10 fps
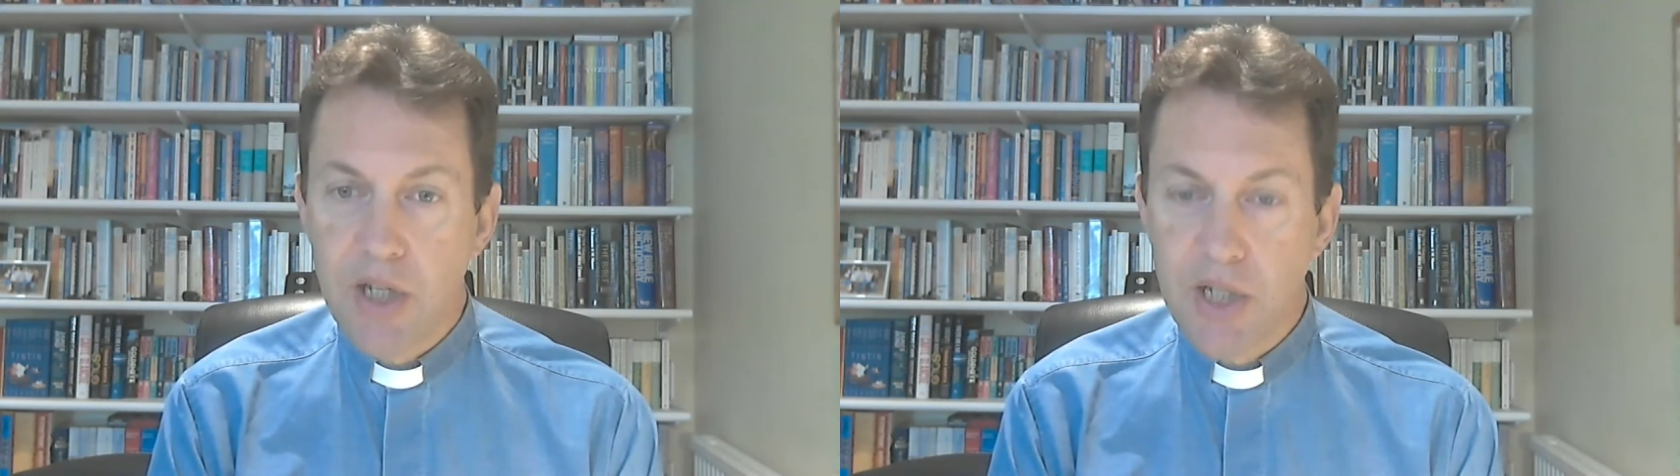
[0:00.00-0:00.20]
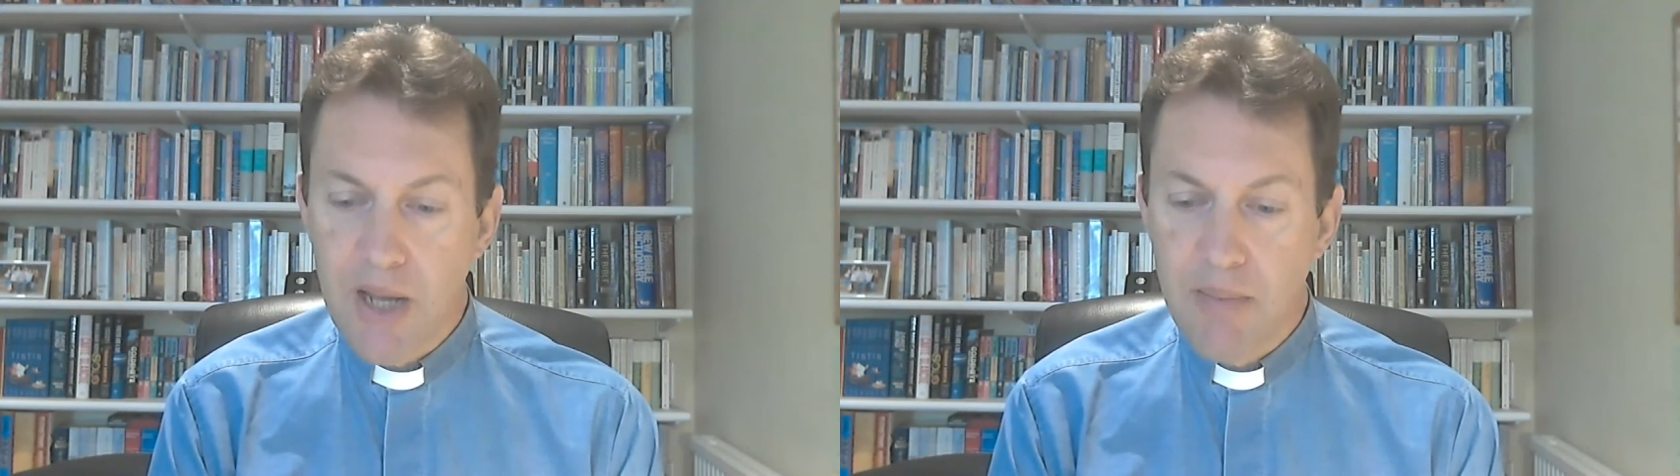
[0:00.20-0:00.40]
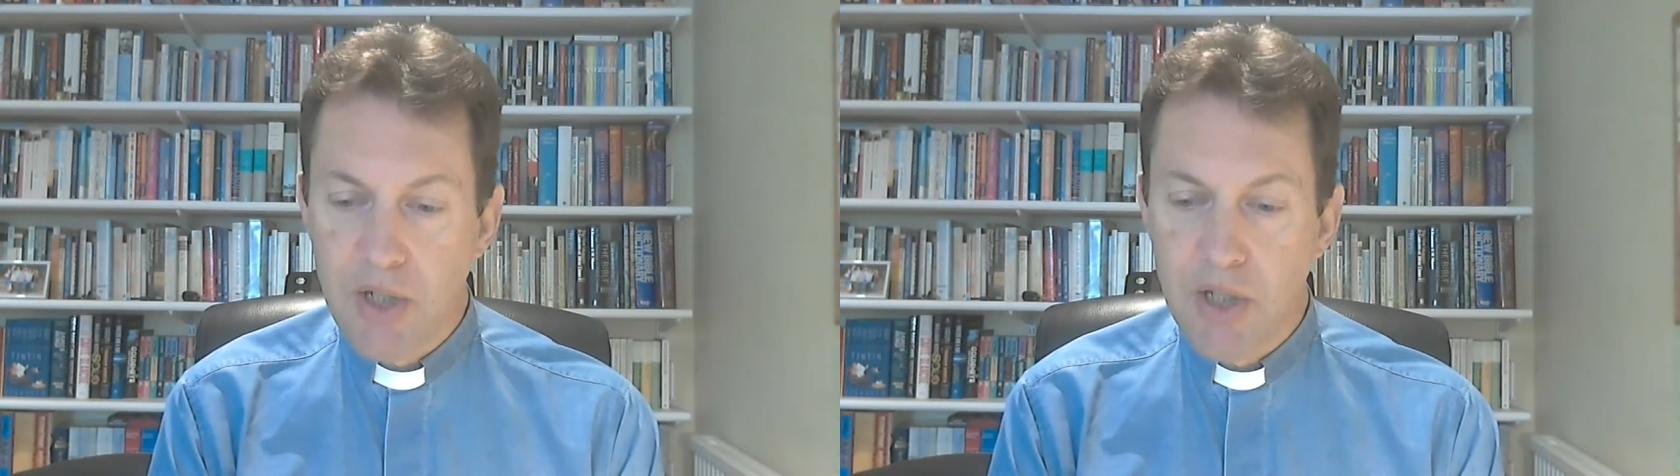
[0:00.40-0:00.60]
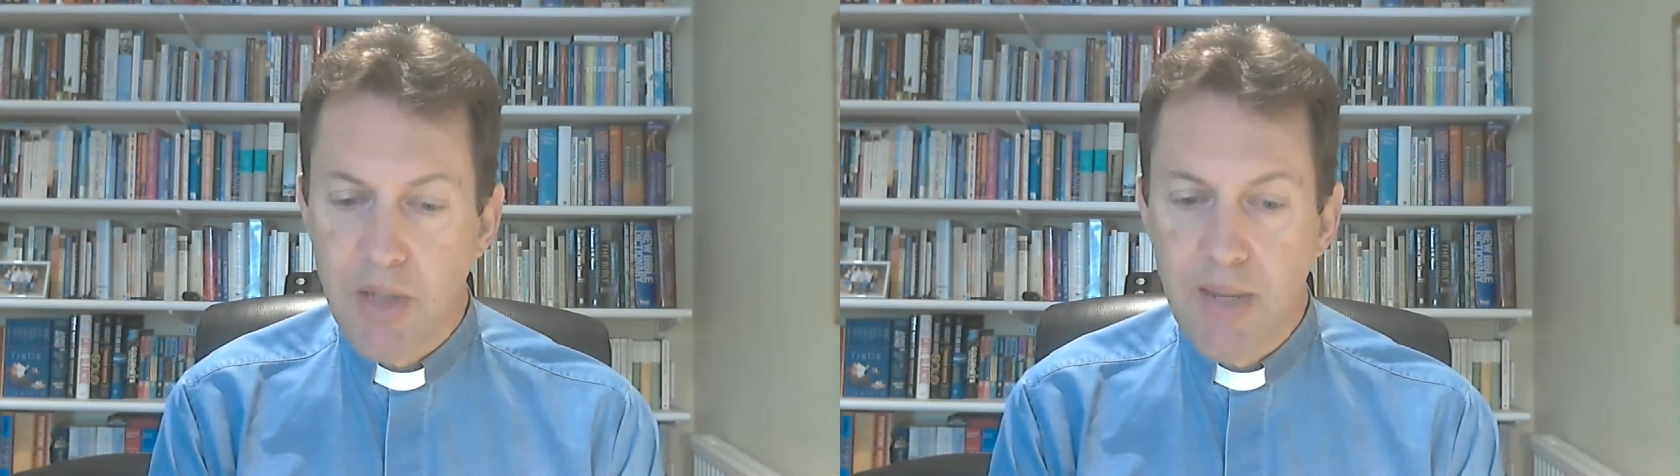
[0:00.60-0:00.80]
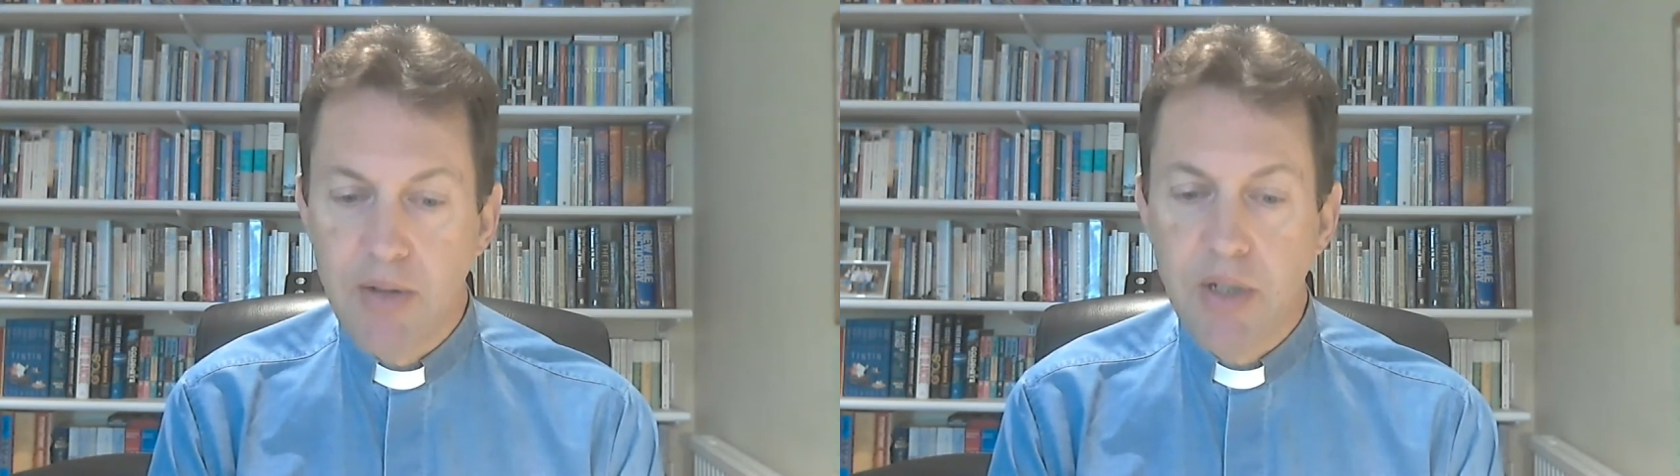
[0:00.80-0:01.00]
established the
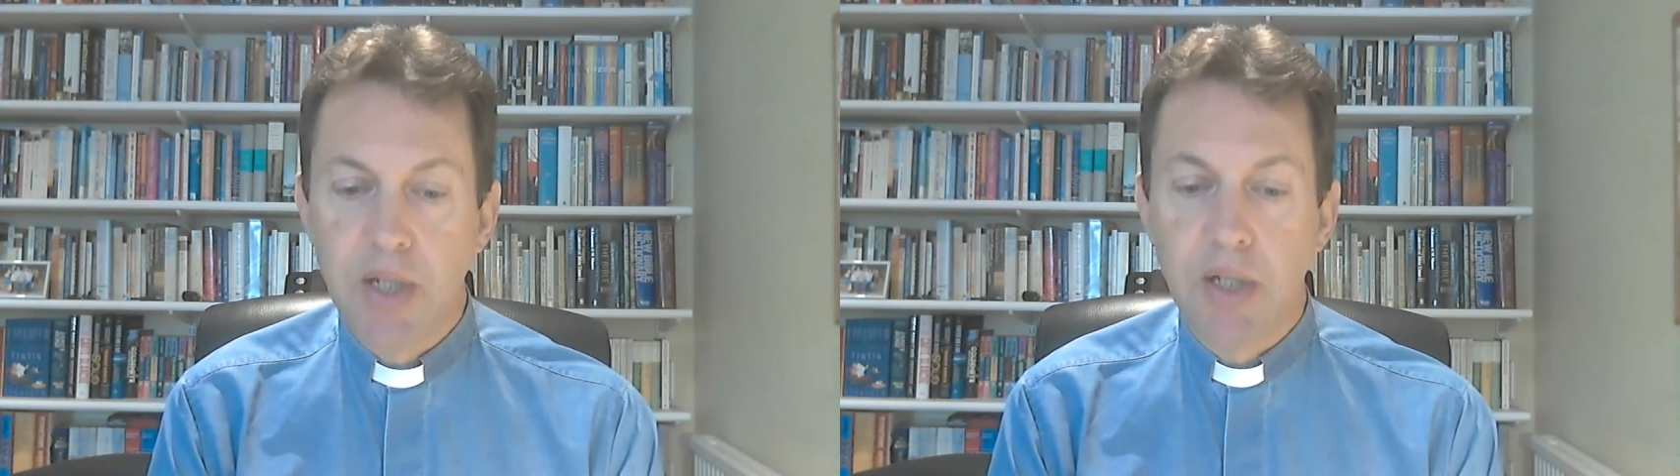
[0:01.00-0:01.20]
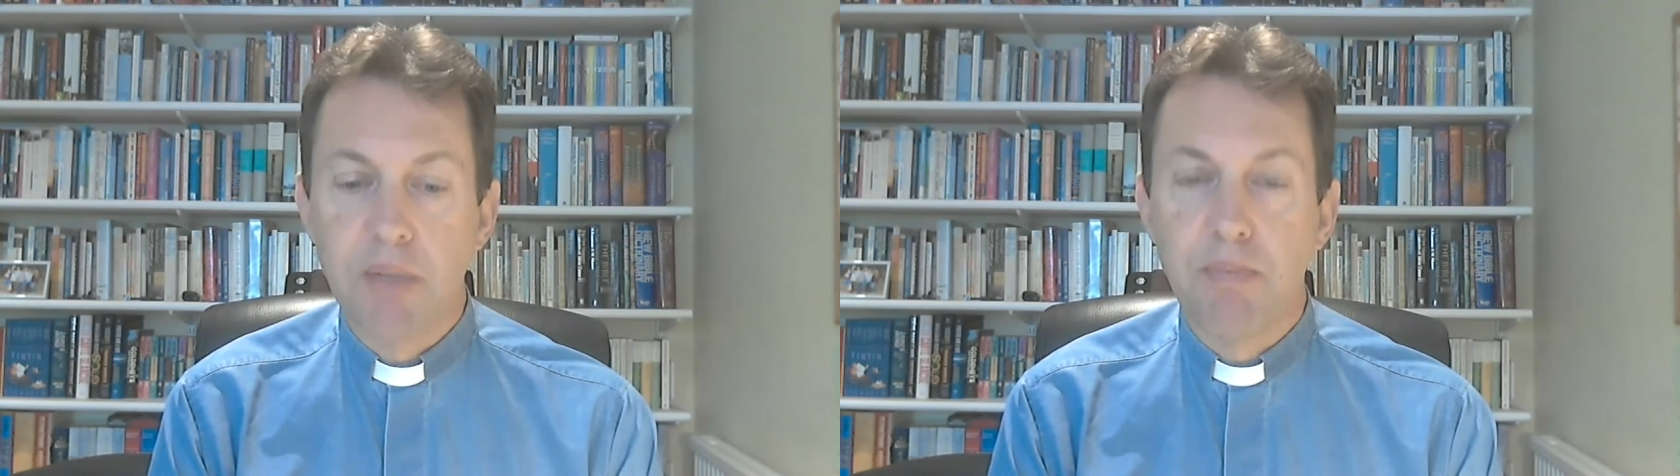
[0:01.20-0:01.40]
mountains,